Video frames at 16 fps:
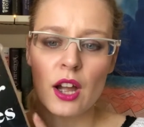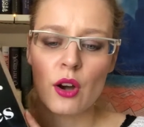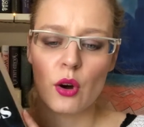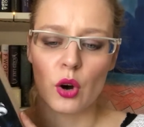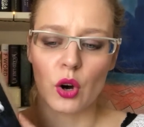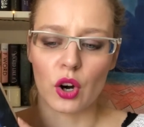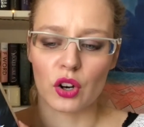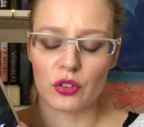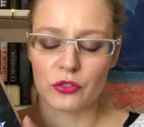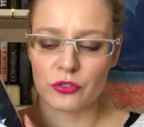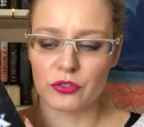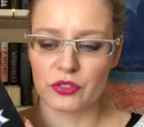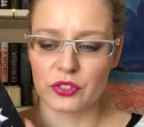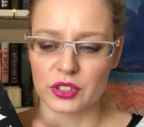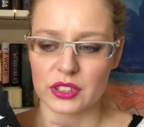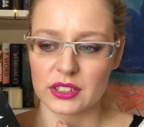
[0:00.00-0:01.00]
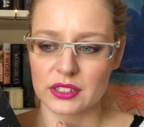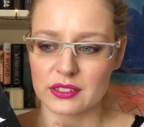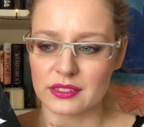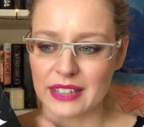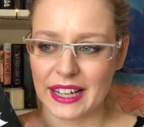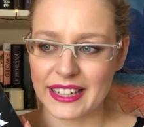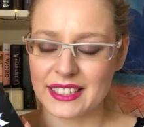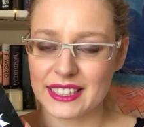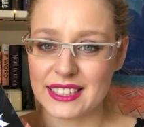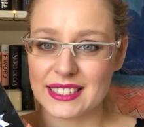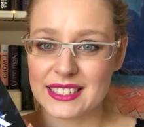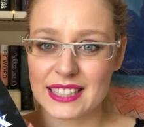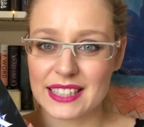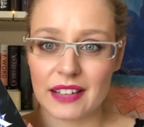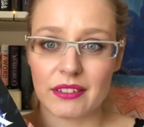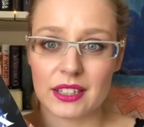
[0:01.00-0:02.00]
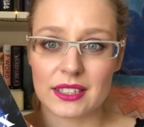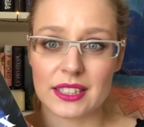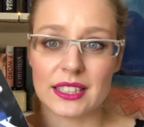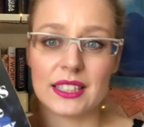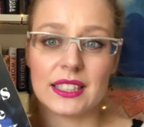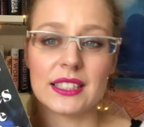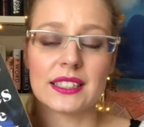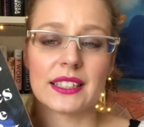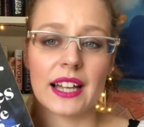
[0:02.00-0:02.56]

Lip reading: of 1970s